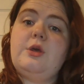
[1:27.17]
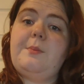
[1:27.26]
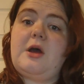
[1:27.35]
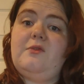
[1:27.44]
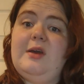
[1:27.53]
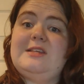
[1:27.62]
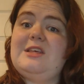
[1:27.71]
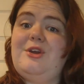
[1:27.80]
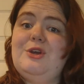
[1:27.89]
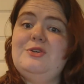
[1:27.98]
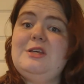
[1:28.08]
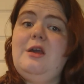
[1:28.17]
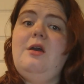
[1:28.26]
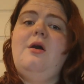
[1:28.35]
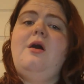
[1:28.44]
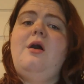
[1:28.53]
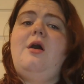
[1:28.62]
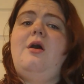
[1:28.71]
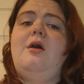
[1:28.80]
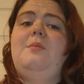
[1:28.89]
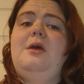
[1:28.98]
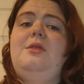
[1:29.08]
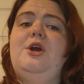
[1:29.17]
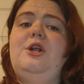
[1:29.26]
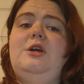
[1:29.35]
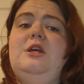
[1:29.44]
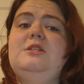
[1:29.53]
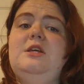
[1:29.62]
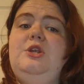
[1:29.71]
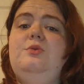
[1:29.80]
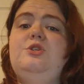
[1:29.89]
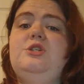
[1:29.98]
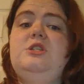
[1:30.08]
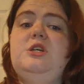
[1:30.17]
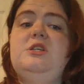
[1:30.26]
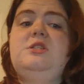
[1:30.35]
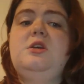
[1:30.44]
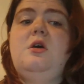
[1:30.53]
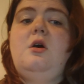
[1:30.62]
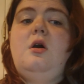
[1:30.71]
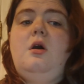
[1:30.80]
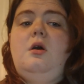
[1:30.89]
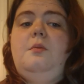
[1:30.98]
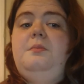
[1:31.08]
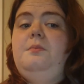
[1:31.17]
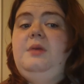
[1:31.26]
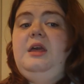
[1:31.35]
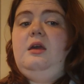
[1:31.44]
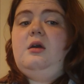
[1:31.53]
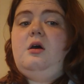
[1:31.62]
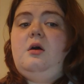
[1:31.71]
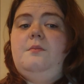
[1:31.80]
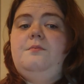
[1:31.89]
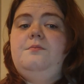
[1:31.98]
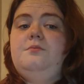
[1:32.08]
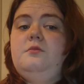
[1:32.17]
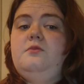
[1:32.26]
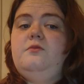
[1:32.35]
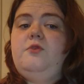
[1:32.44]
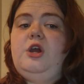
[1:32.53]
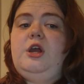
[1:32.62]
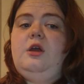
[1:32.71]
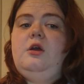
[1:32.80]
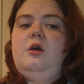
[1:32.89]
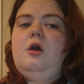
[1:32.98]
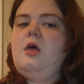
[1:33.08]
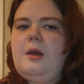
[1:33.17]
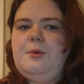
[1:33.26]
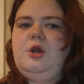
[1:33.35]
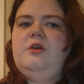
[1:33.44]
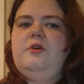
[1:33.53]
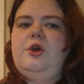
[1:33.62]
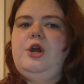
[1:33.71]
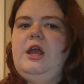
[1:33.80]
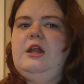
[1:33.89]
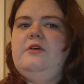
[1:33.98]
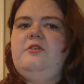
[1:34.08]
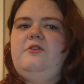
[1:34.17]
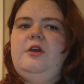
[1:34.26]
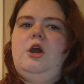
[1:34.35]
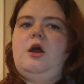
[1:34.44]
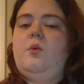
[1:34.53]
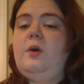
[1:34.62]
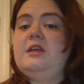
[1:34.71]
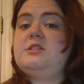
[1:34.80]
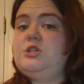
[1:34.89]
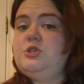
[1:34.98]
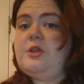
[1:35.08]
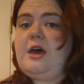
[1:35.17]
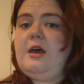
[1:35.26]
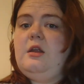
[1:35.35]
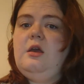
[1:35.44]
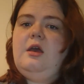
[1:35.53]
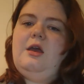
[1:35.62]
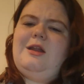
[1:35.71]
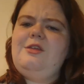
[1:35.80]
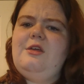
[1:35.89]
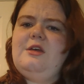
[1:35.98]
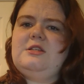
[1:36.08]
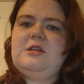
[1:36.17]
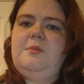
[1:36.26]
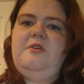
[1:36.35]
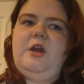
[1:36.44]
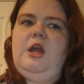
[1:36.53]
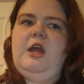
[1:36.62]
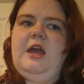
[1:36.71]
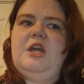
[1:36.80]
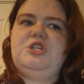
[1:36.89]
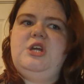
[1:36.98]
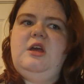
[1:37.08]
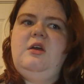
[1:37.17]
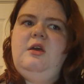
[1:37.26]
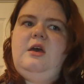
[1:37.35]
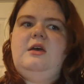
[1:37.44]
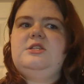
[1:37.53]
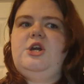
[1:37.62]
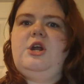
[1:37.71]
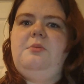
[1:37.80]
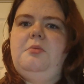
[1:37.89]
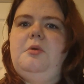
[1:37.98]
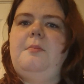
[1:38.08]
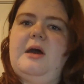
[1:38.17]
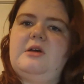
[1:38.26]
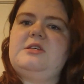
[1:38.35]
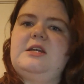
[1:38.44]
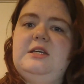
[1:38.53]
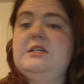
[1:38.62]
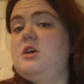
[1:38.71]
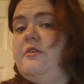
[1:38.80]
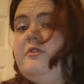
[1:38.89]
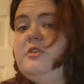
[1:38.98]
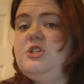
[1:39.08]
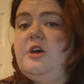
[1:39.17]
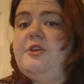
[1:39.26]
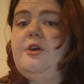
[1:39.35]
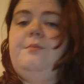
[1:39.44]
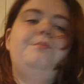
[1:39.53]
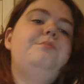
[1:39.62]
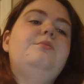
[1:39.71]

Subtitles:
amount of waste that they're using. And they're going to continue to just be very collaborative and creative to figure out ways to do that. And I think that's going to be very engaging, because they're going to be able to bounce ideas off of each other.